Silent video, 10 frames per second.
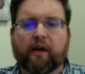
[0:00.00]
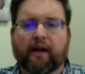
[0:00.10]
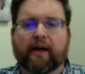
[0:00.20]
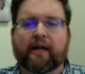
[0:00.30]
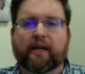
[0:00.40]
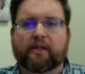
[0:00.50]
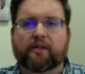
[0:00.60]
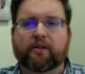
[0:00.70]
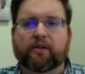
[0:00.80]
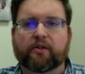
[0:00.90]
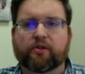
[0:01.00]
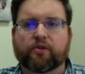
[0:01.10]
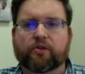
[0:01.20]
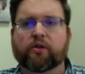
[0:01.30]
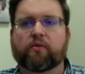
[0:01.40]
And
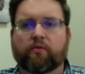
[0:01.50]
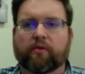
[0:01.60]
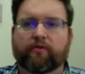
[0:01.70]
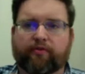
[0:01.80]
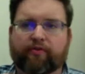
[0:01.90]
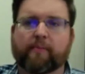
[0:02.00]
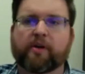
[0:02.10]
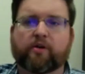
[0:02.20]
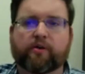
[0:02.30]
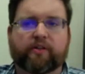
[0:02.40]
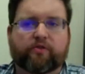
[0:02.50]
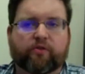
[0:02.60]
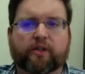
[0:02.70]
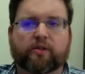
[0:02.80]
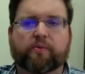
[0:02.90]
so from a creative
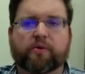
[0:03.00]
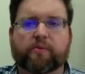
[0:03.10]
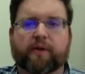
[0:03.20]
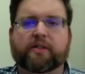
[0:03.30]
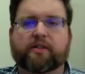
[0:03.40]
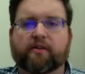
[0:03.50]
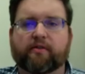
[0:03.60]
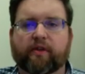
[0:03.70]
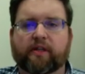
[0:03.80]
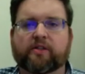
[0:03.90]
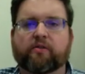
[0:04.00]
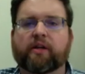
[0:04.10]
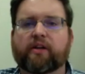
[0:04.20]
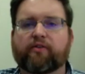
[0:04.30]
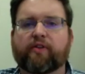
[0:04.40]
director perspective, is there
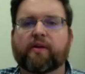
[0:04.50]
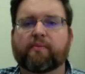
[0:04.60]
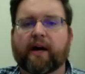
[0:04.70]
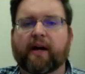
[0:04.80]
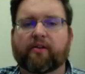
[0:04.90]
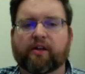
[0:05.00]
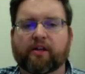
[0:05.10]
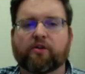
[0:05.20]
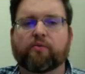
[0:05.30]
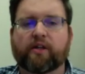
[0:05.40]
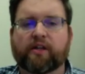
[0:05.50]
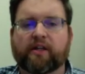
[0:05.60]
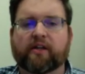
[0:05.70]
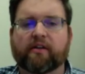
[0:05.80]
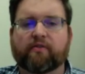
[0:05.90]
any feedback that you would
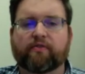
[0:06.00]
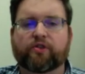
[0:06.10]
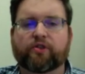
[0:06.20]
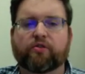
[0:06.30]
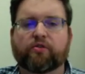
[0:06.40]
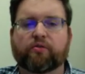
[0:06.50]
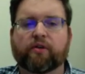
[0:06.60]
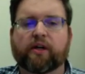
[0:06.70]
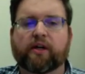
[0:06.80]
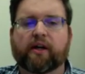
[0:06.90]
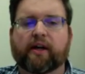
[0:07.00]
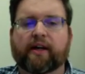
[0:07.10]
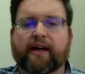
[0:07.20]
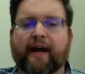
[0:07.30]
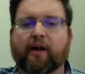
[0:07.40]
give to
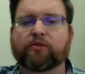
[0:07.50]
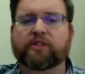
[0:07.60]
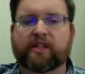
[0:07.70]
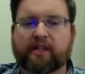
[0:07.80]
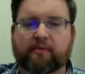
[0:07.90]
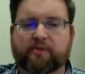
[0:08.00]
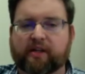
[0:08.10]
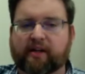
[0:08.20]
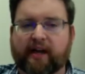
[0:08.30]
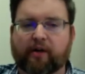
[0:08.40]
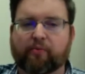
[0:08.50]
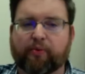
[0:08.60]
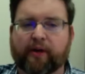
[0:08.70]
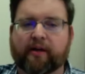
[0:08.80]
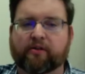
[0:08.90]
account teams and account
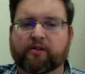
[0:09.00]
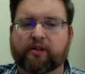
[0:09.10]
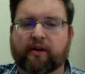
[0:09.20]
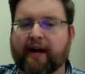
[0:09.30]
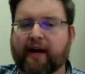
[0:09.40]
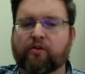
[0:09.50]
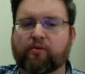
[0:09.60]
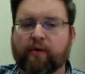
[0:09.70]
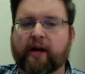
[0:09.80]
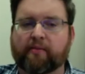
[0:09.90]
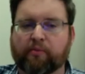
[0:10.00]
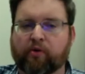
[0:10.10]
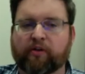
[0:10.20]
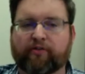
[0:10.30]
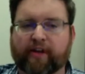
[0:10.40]
planners on how to write
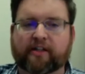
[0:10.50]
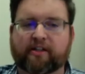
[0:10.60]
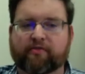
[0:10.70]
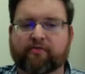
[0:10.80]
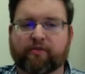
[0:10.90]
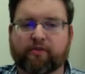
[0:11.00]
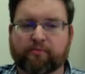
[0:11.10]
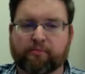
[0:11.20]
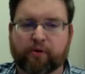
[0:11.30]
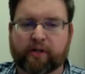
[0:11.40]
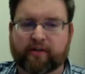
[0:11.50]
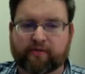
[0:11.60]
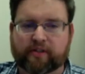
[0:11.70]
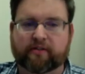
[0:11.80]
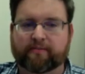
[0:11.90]
more effective
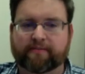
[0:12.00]
briefs?